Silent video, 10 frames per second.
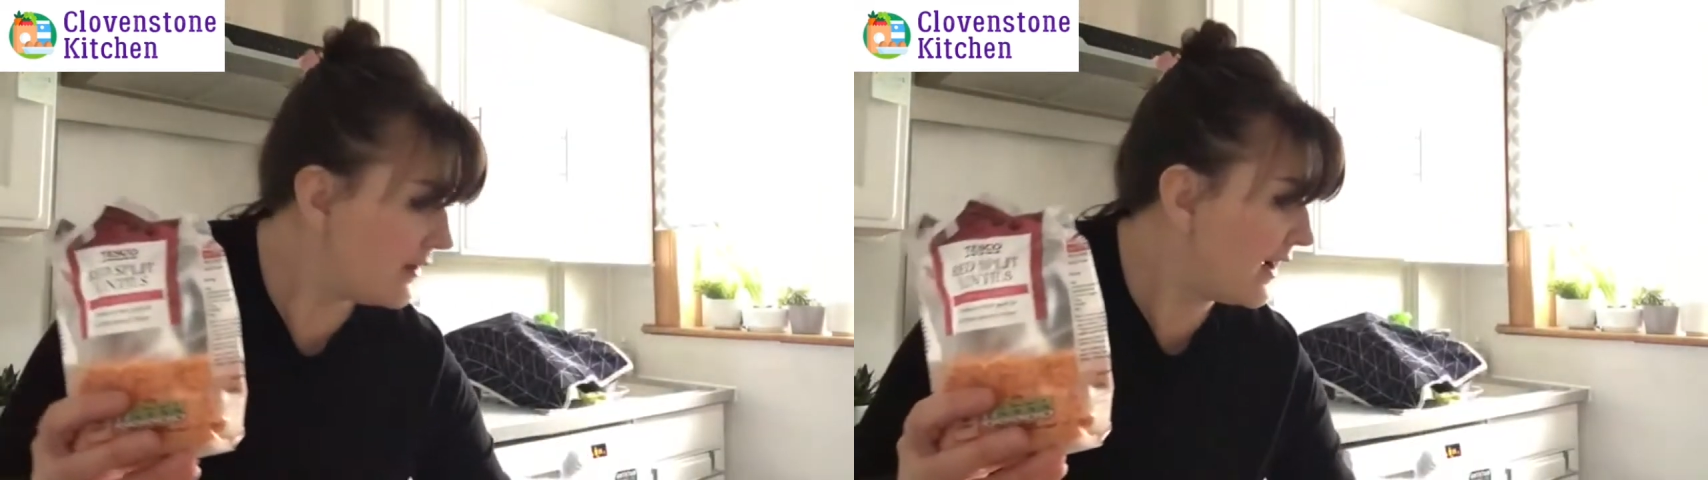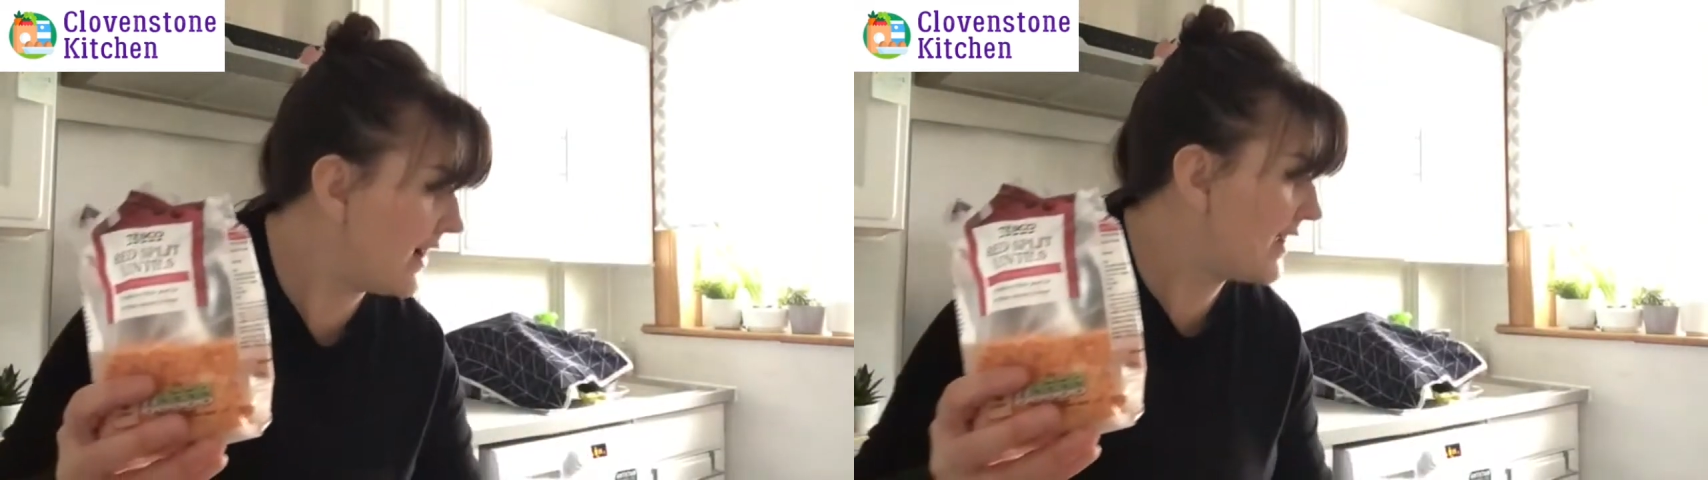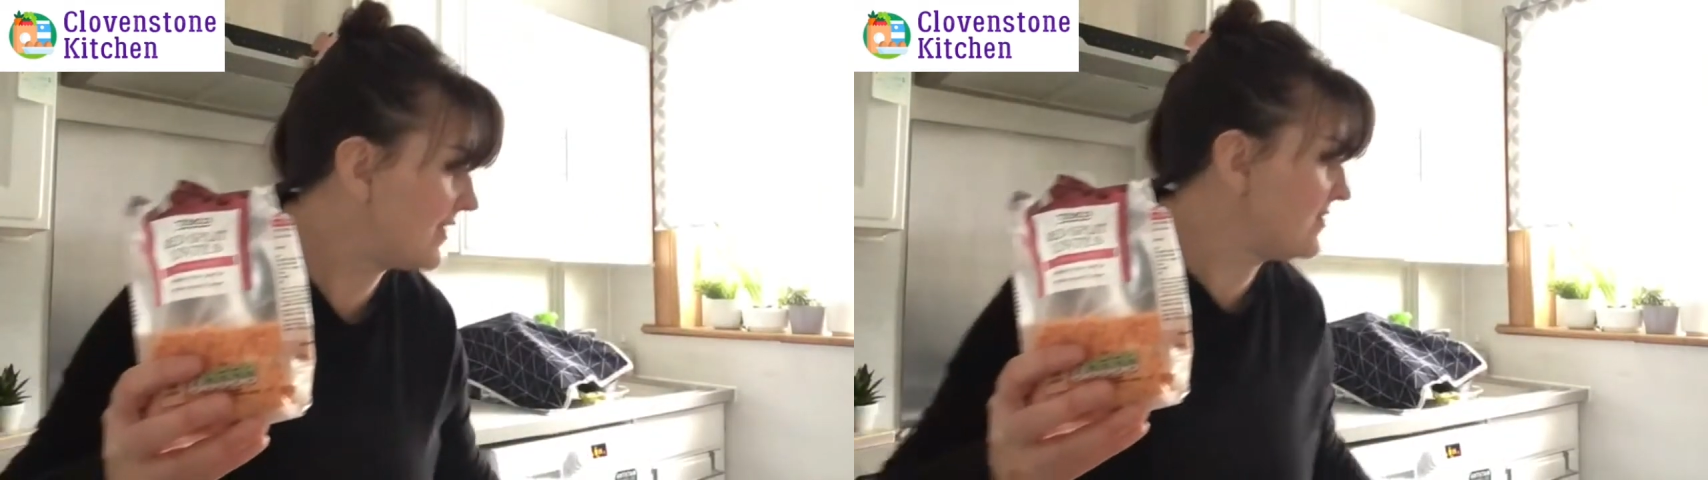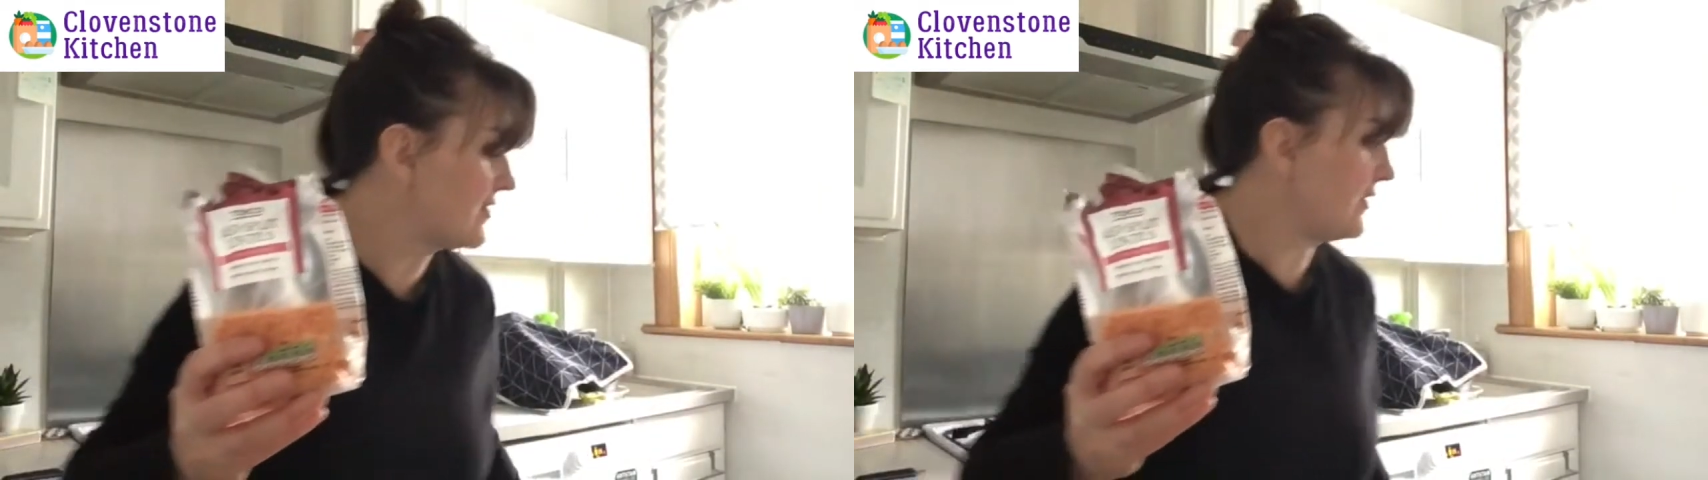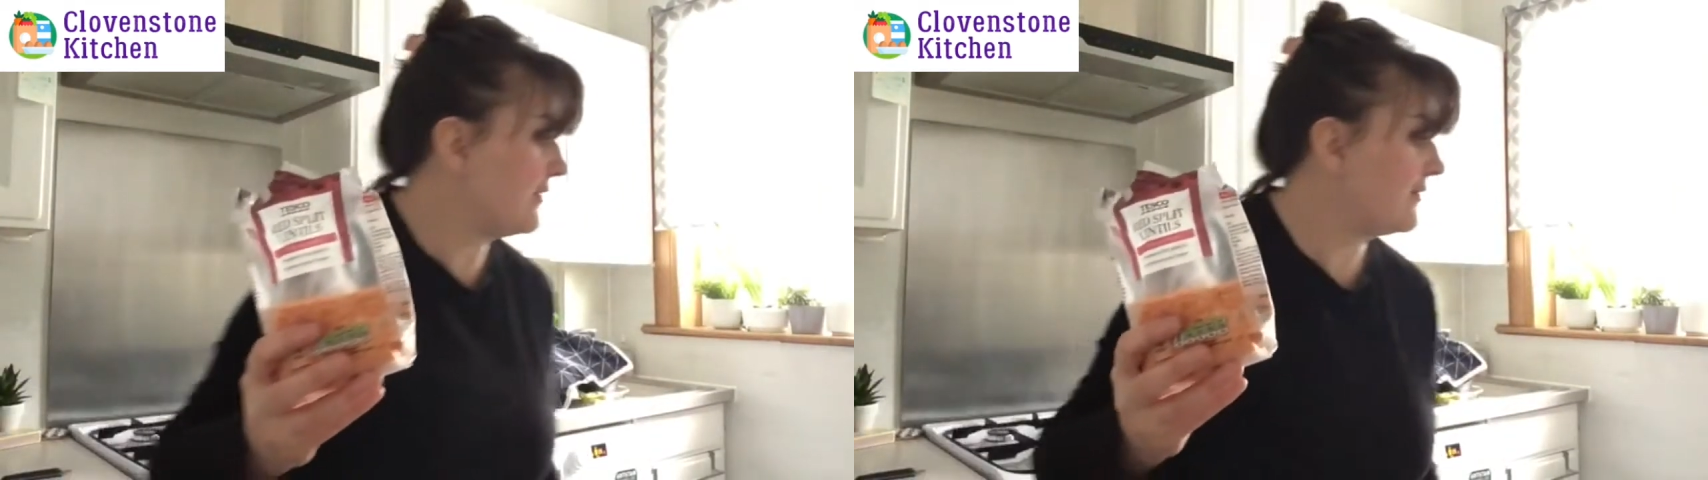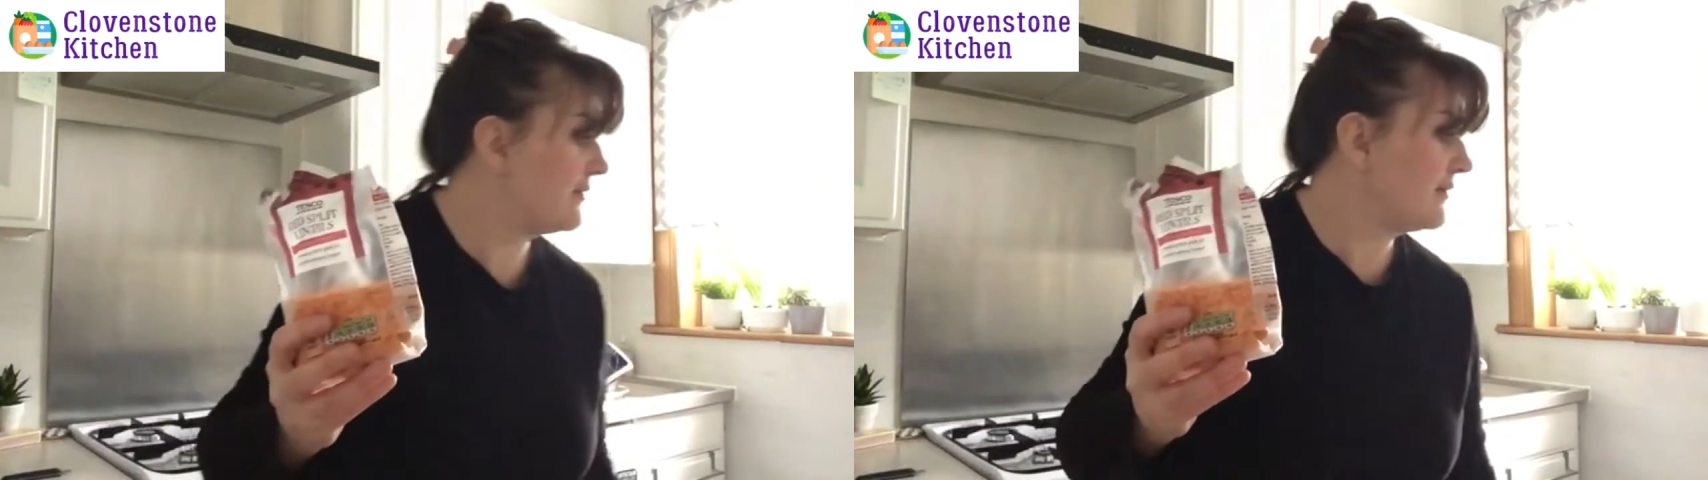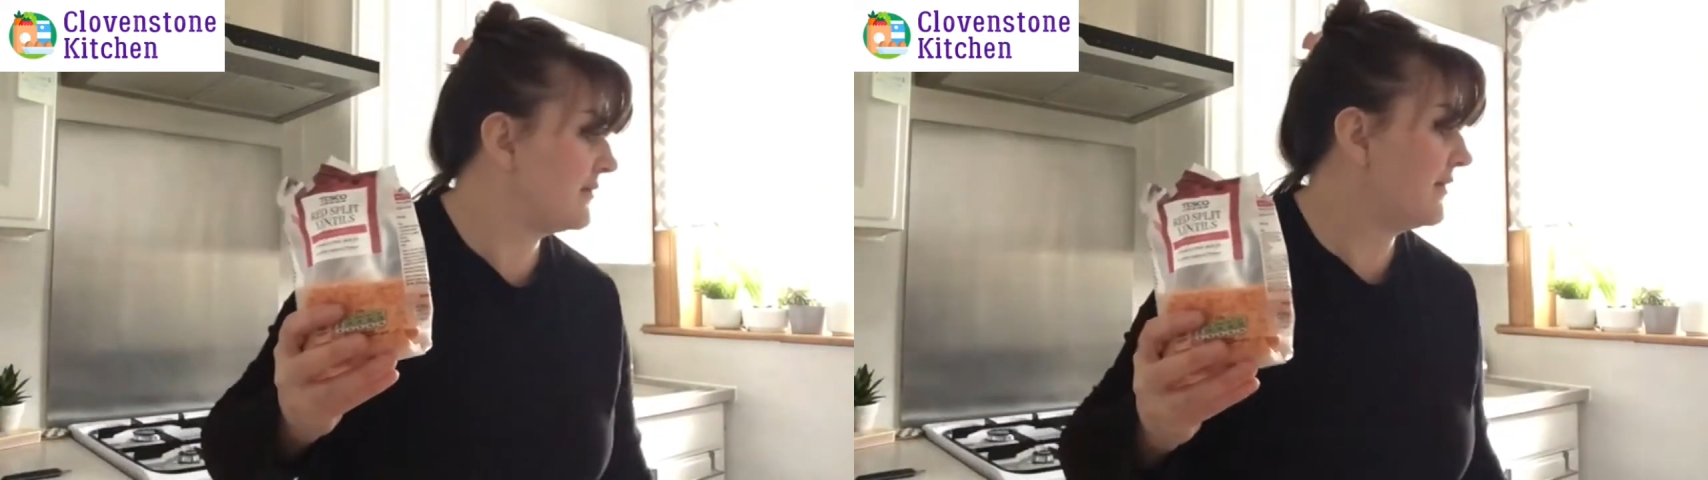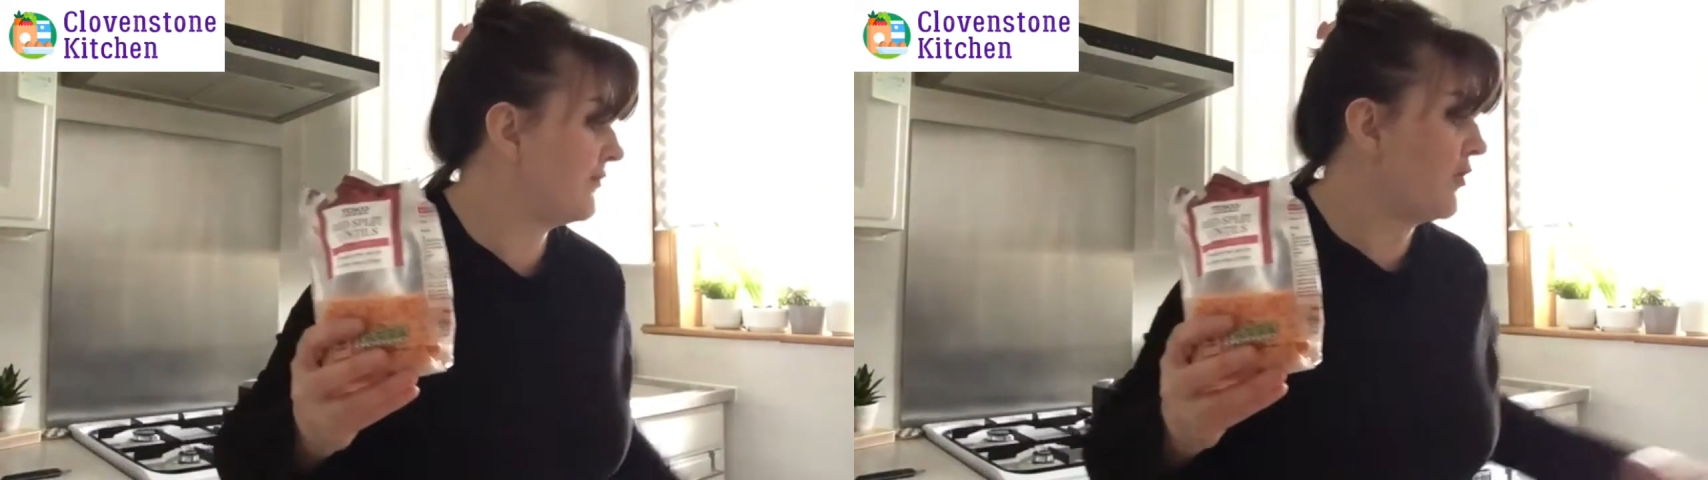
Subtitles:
and I've